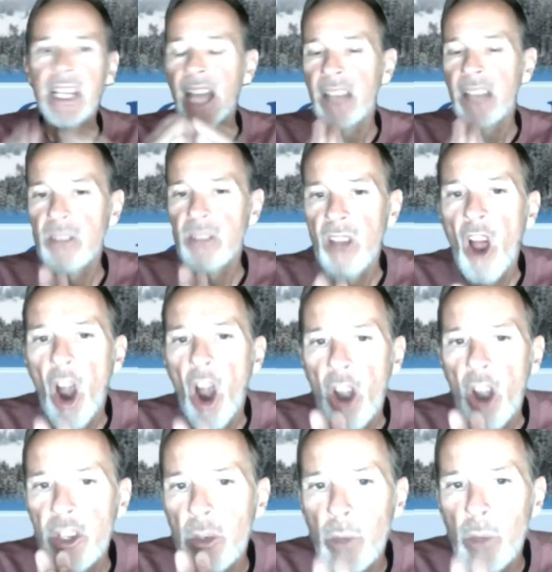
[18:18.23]
Guys,
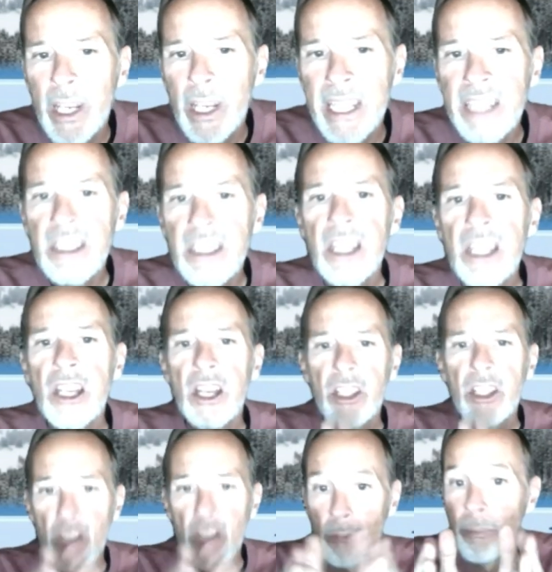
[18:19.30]
are you willing
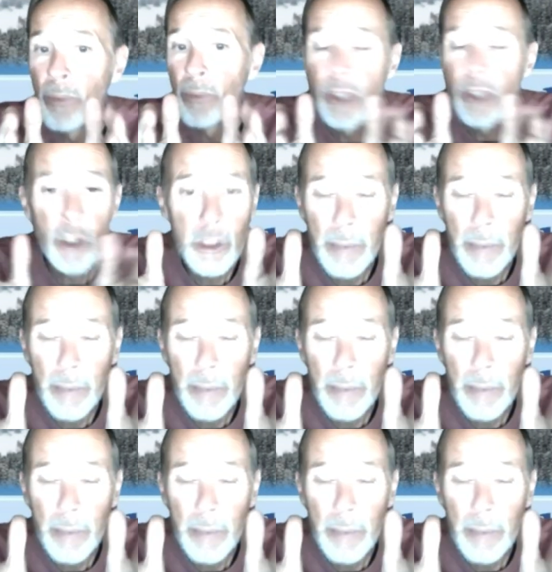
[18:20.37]
to